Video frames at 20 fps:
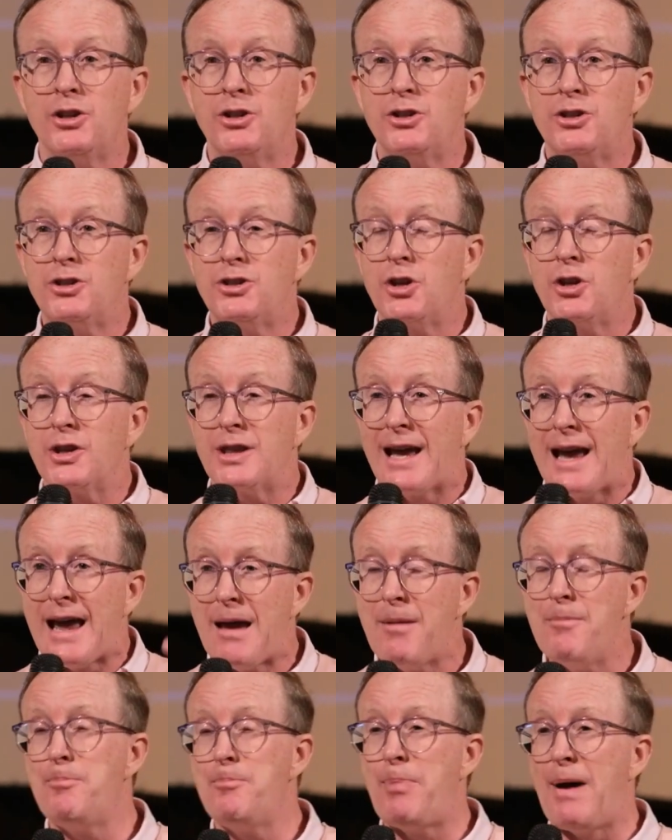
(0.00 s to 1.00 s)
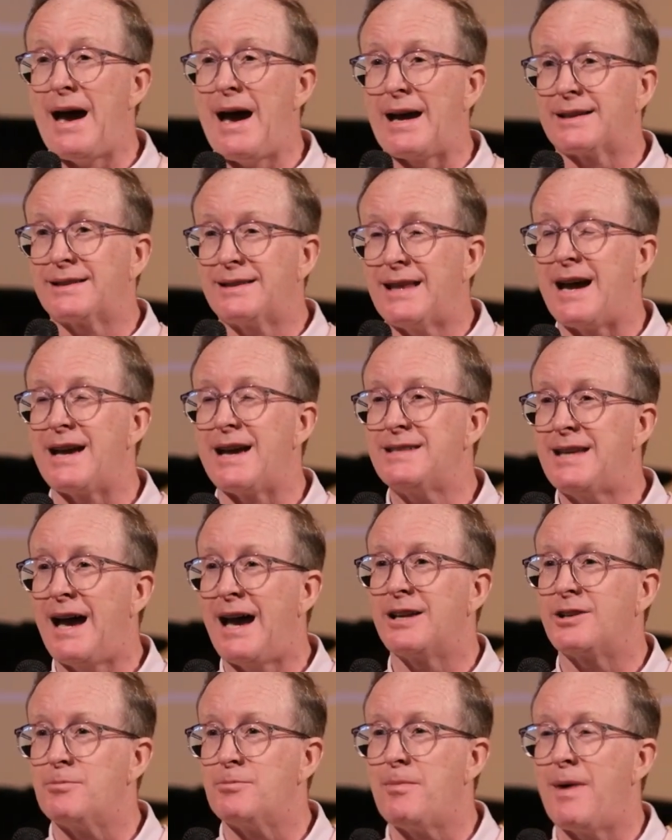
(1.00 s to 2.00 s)
to the impact that has had
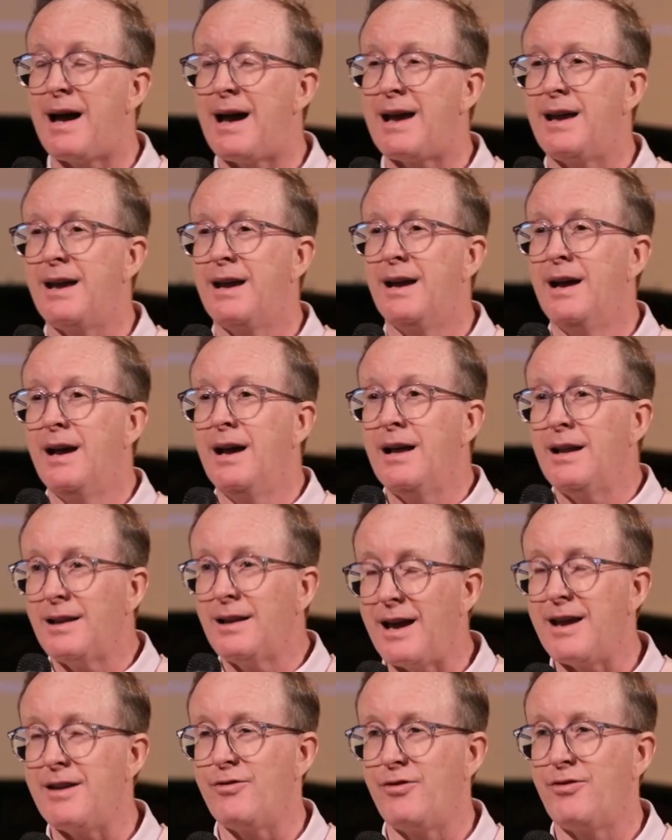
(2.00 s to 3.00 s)
on my life,